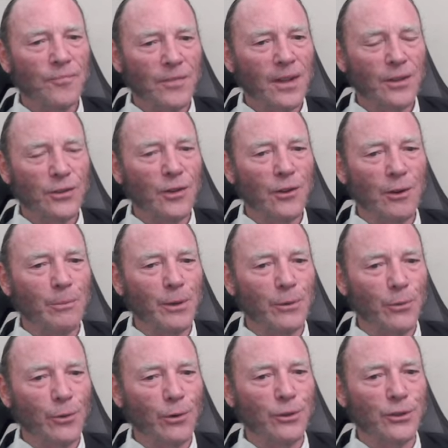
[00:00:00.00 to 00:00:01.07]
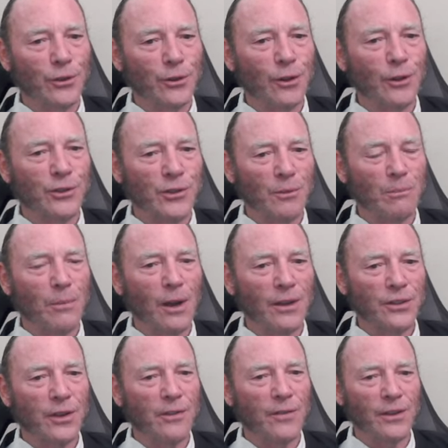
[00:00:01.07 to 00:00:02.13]
it's going to be Ruđer Josip
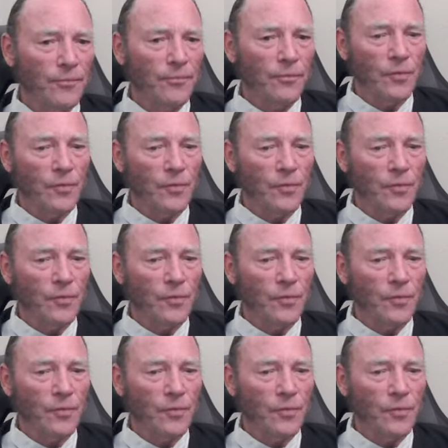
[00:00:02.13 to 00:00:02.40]
Bošković.